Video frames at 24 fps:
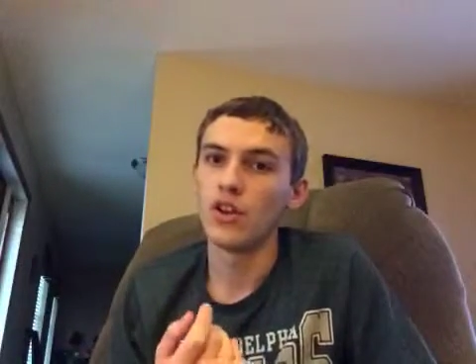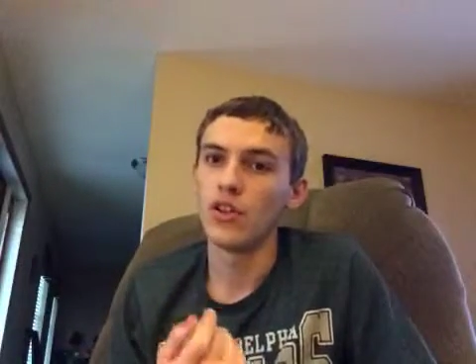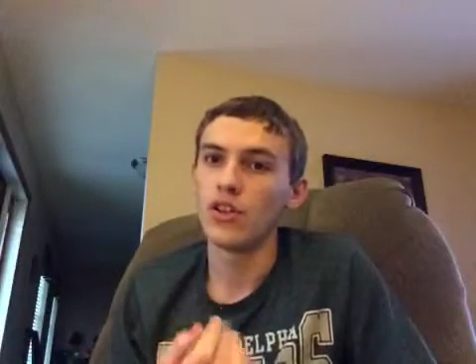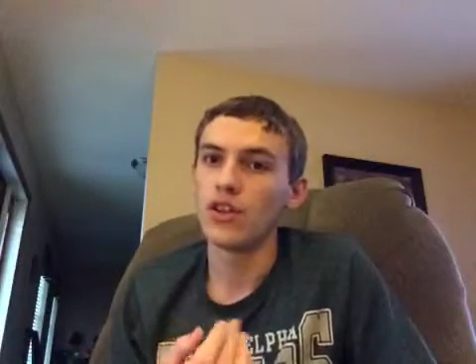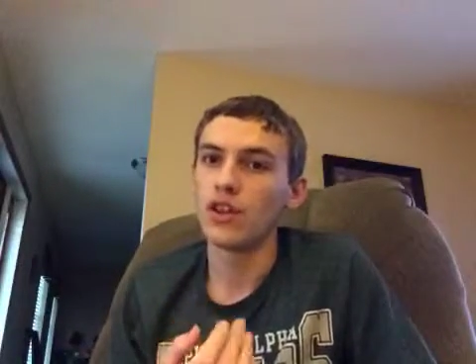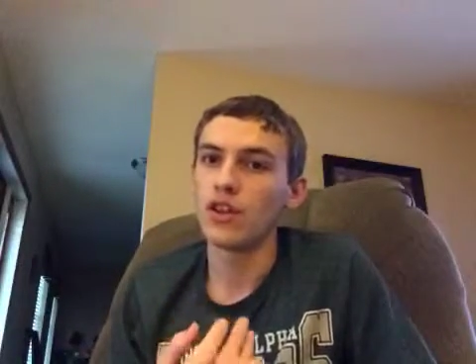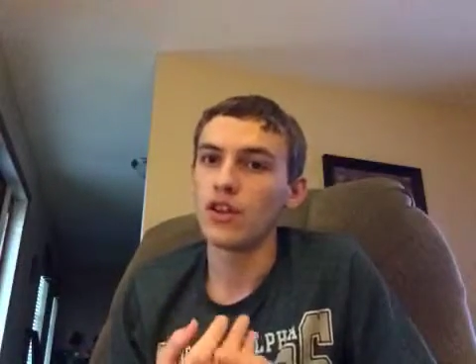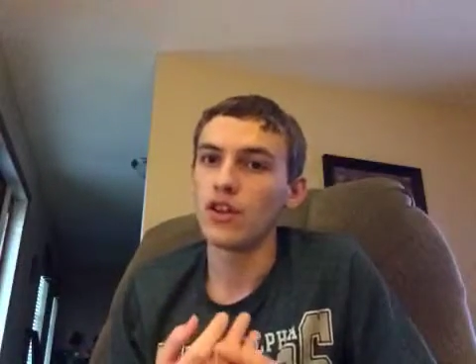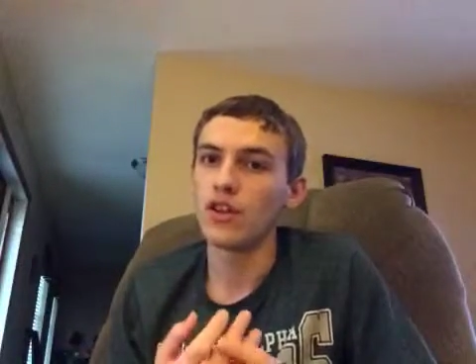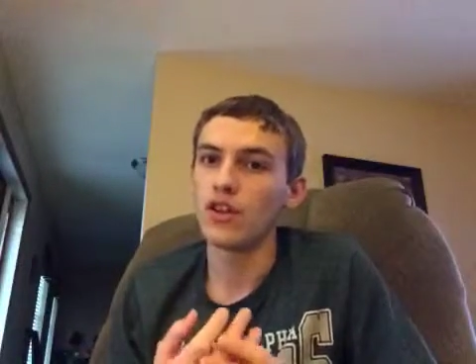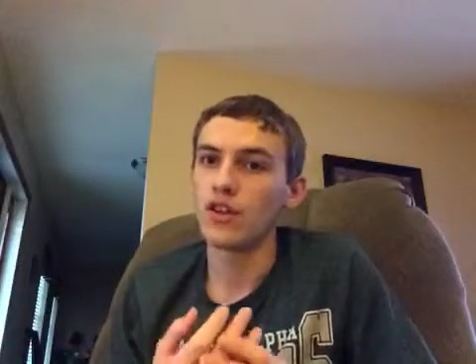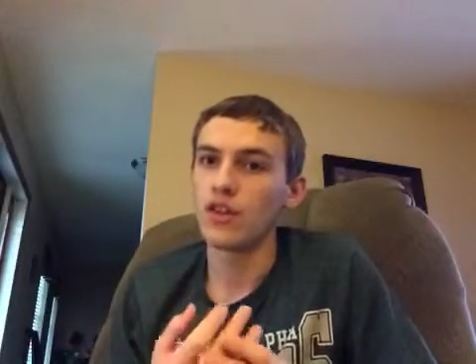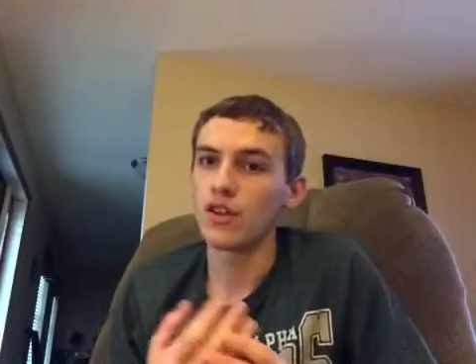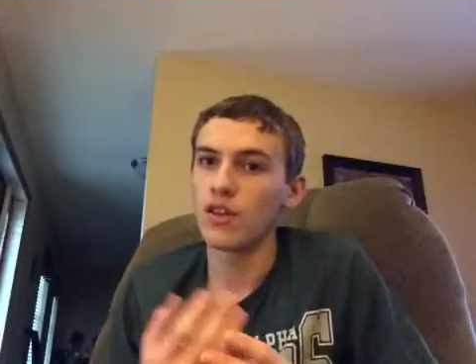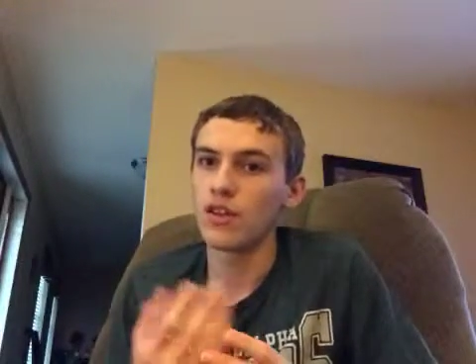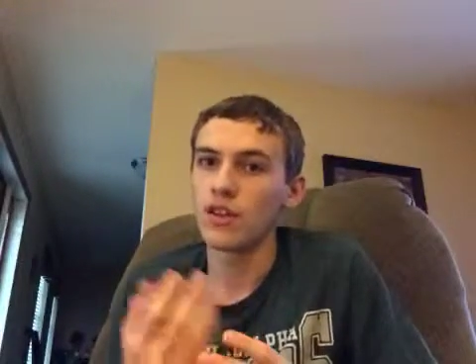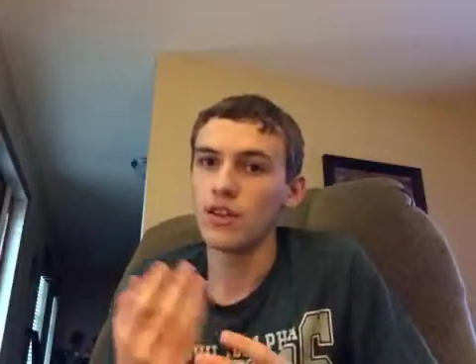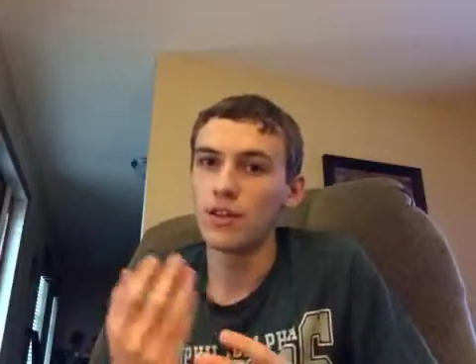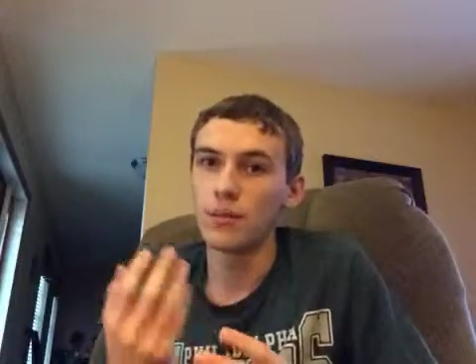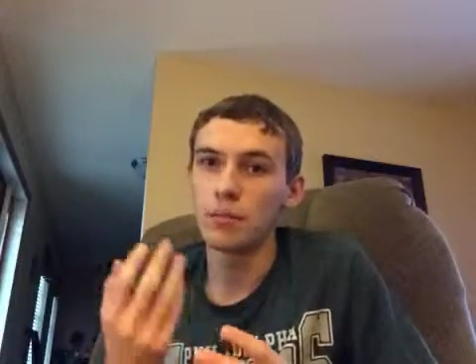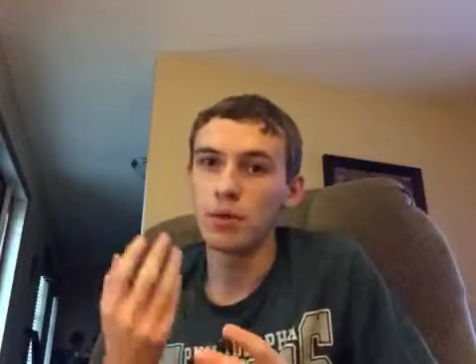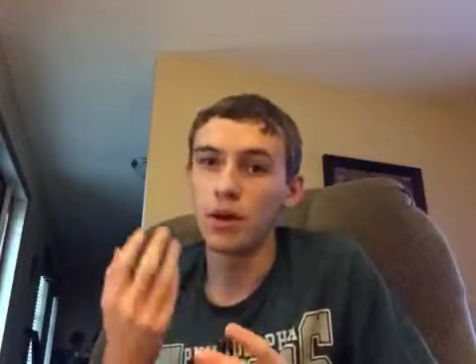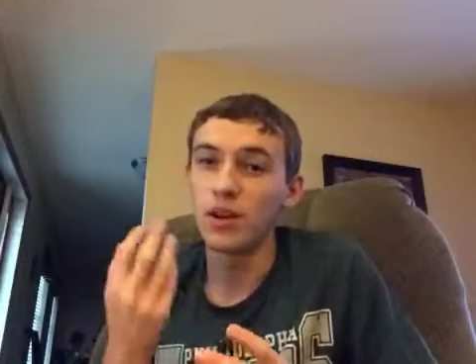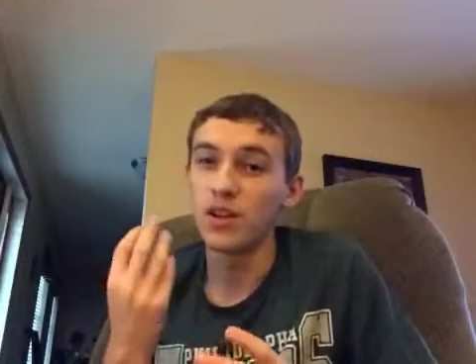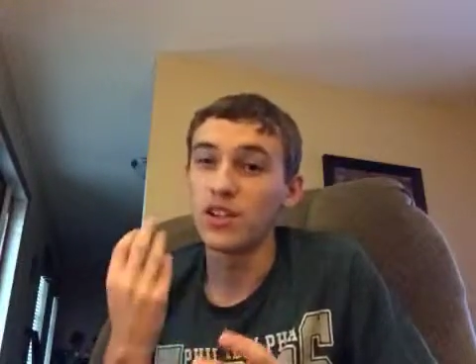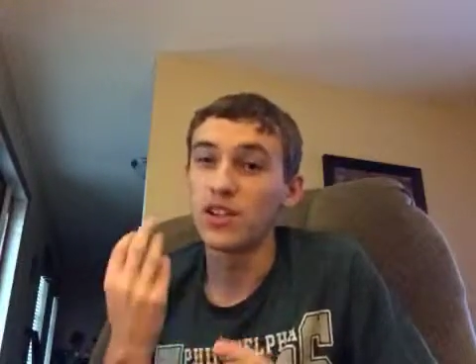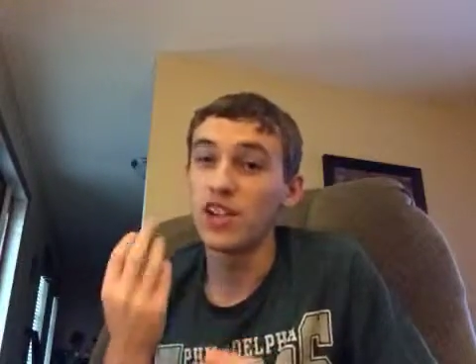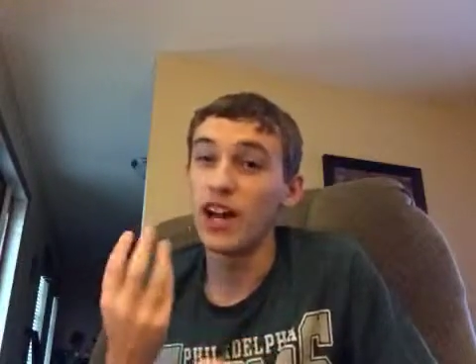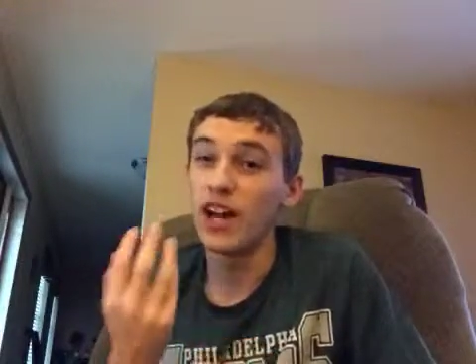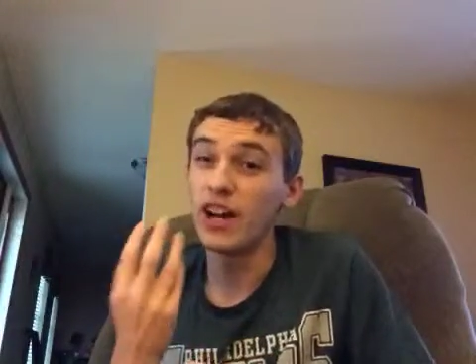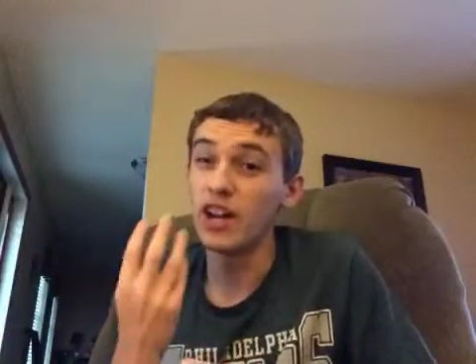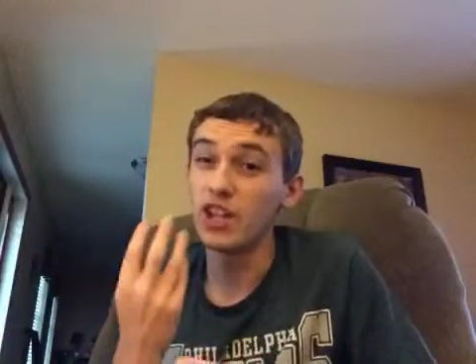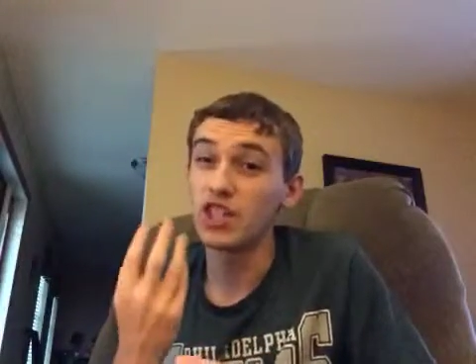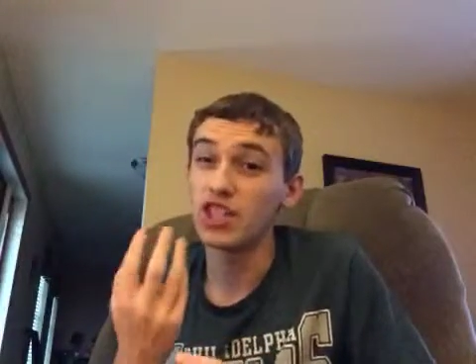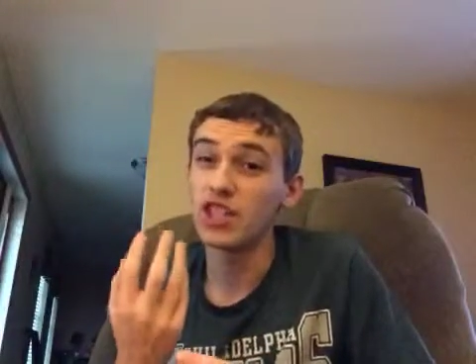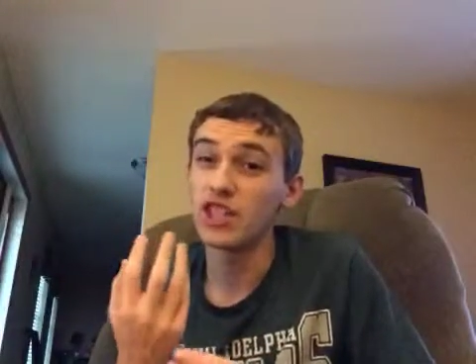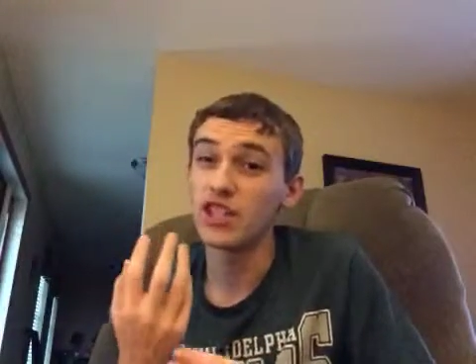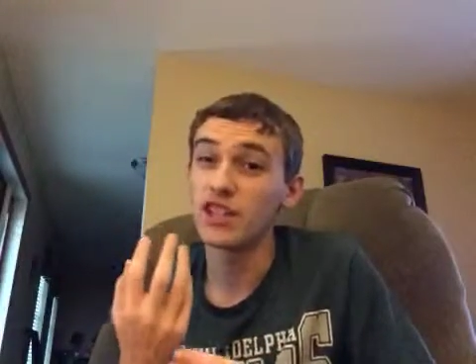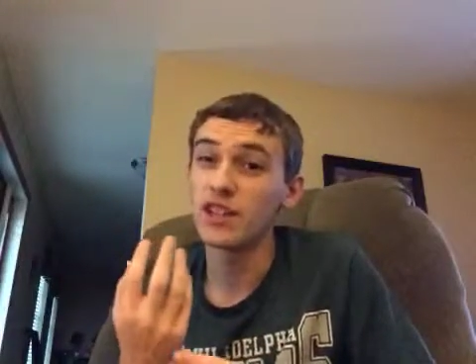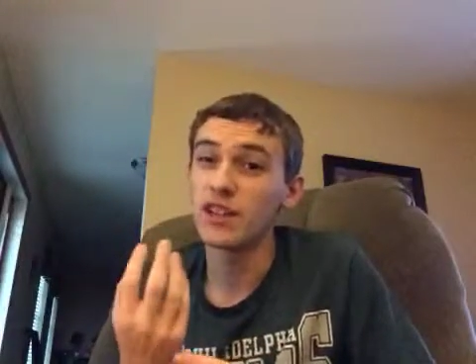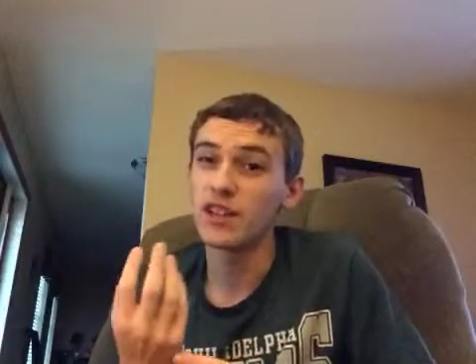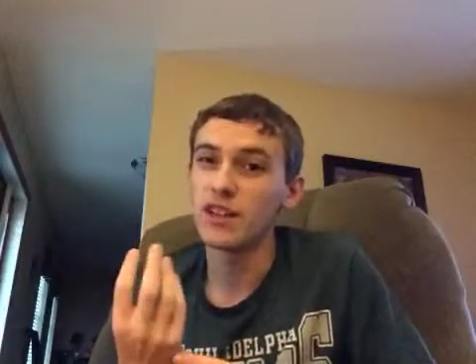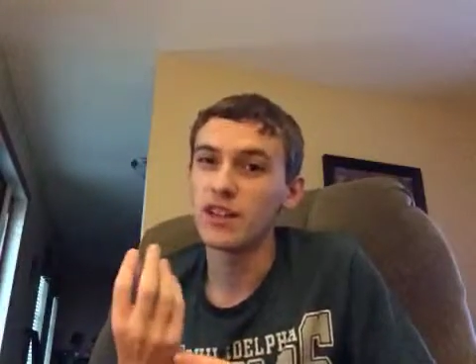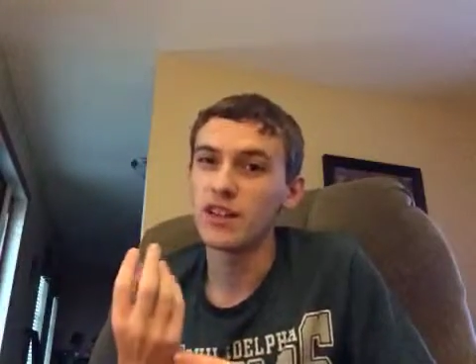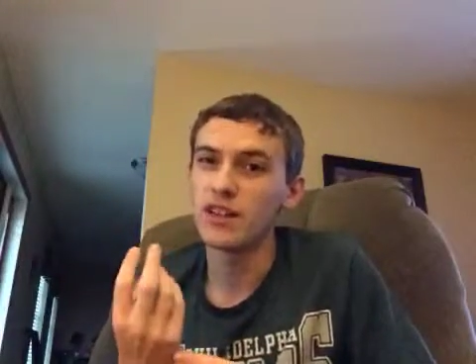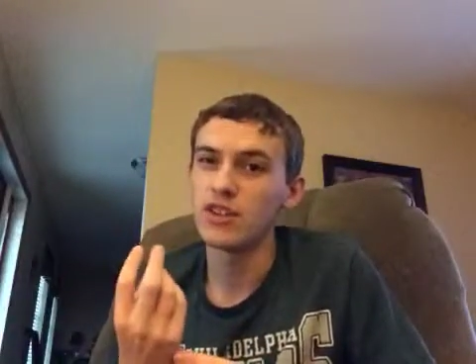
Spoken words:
The production